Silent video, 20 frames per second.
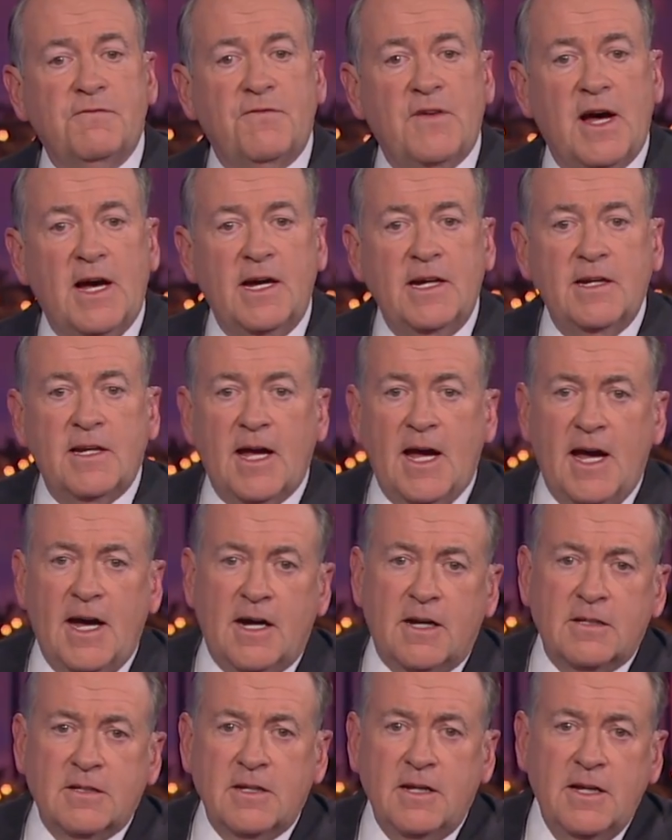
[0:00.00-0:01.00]
find
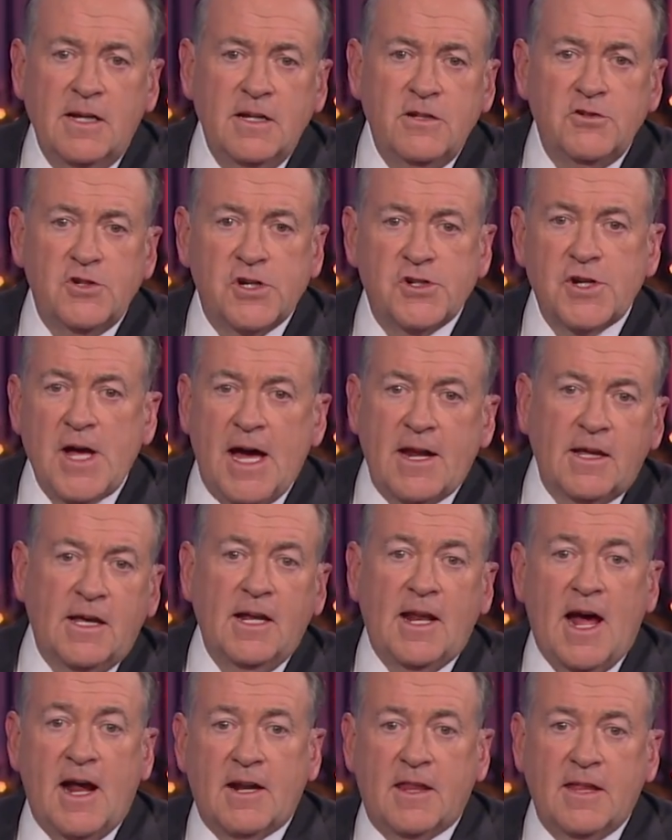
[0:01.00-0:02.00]
out just how to
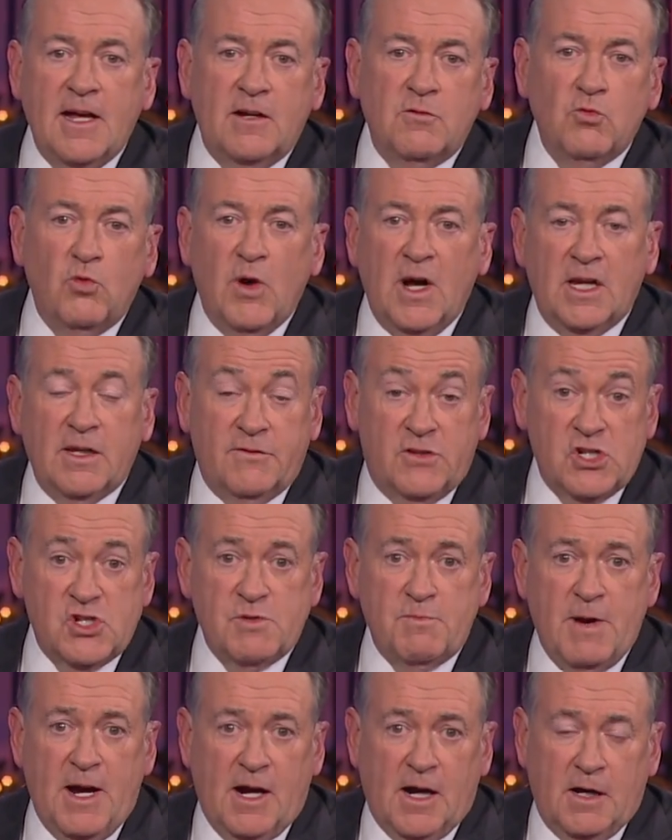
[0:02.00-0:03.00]
get out of that well of
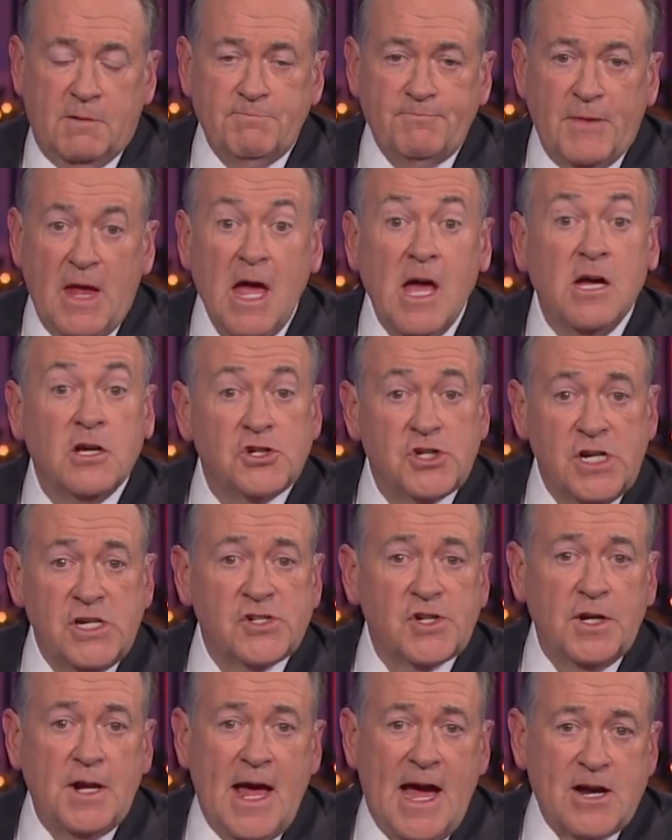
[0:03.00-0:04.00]
despair.
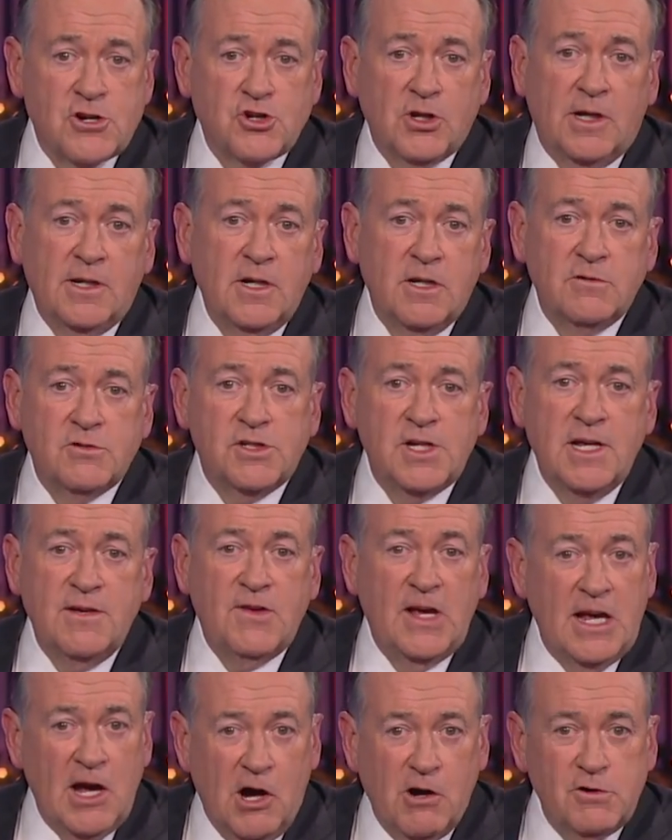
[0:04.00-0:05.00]
She's a nationally known
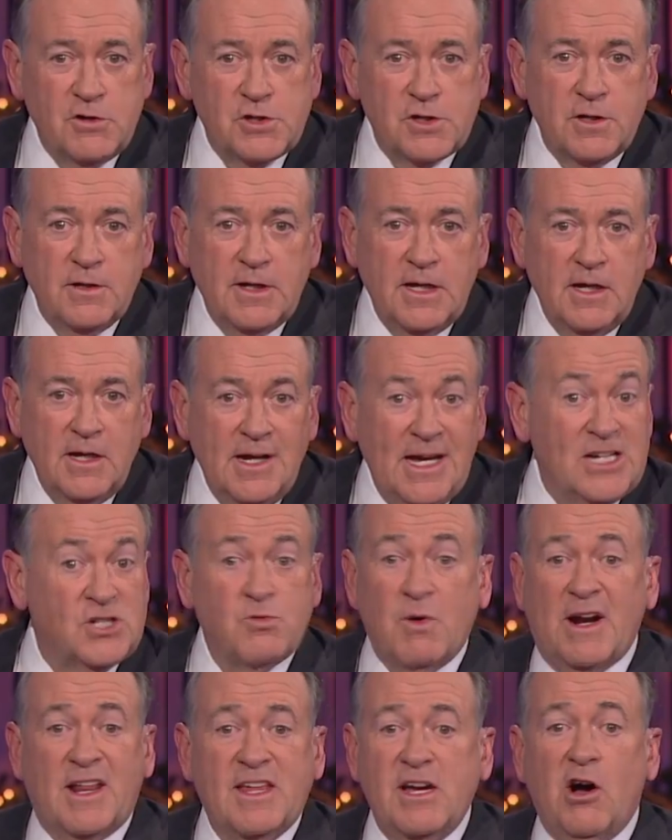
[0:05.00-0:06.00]
TV host. He's
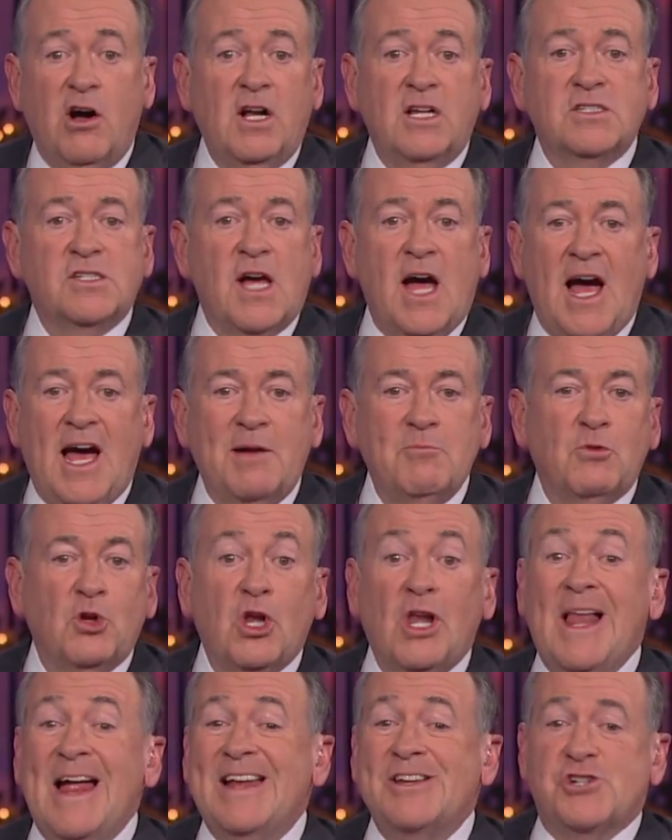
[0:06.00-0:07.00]
one of the all-time
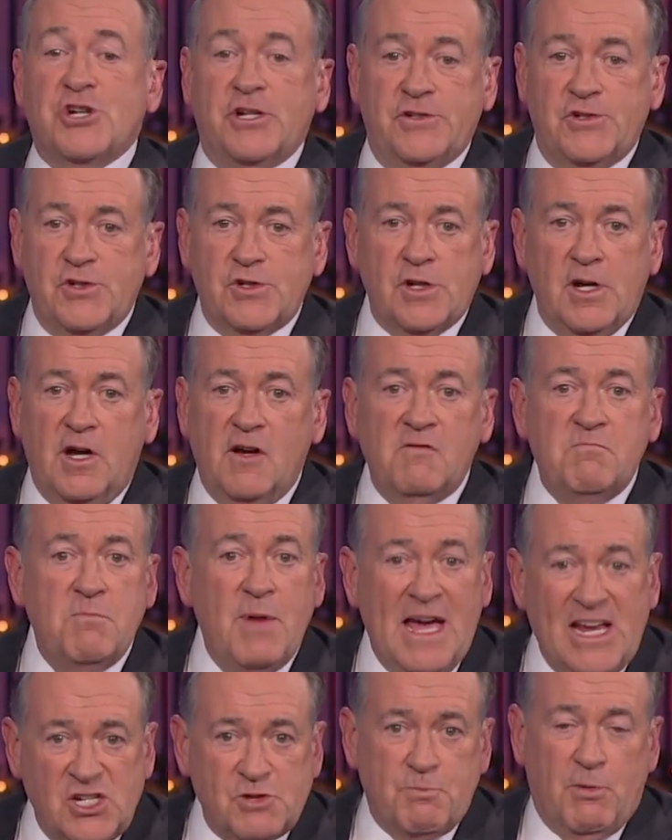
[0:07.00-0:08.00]
legends of
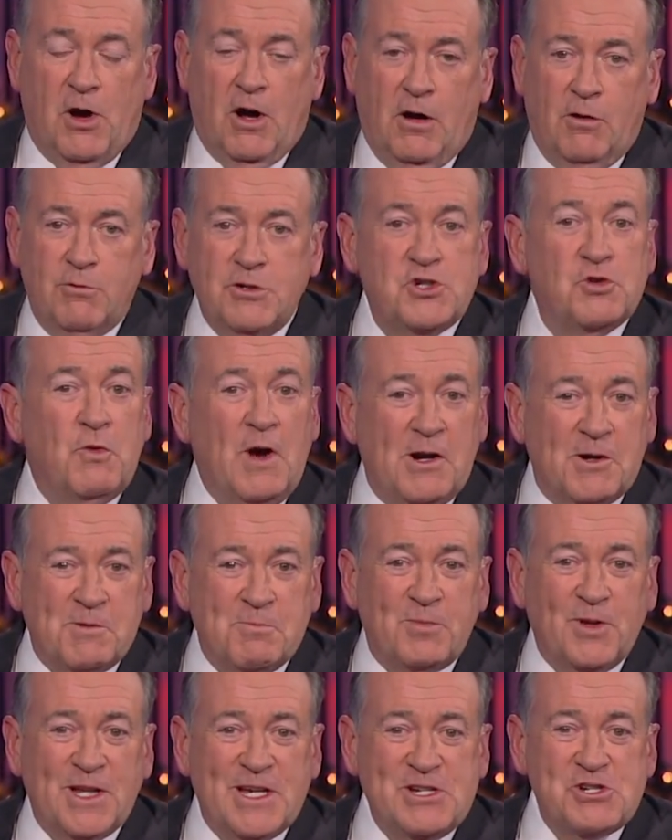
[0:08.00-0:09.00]
baseball. Would you welcome,
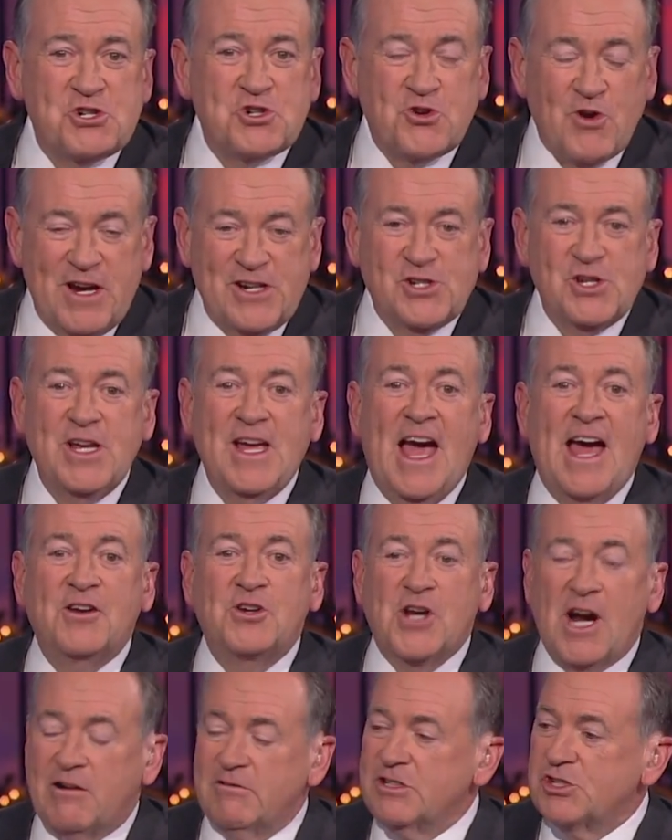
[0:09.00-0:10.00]
please, Tracy and
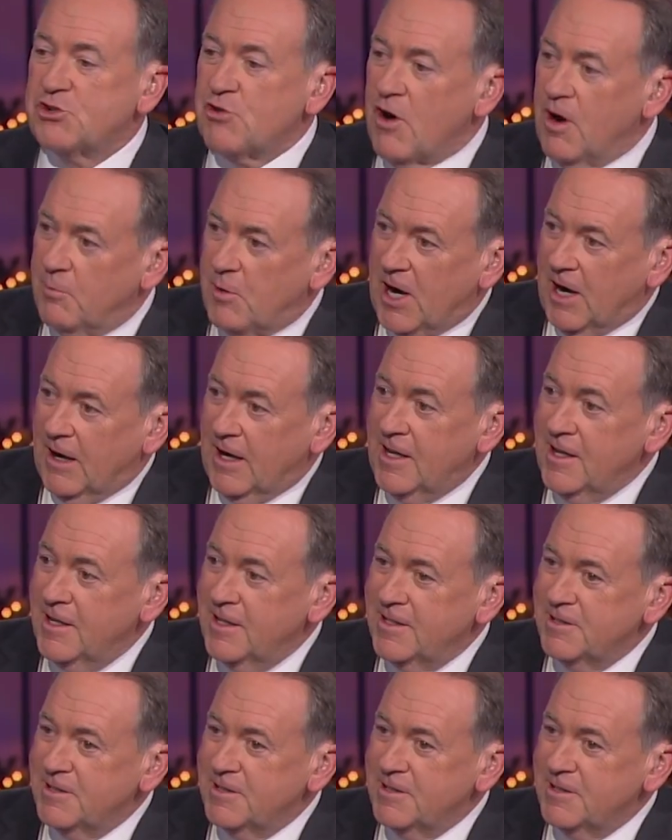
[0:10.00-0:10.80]
Darryl Strawberry.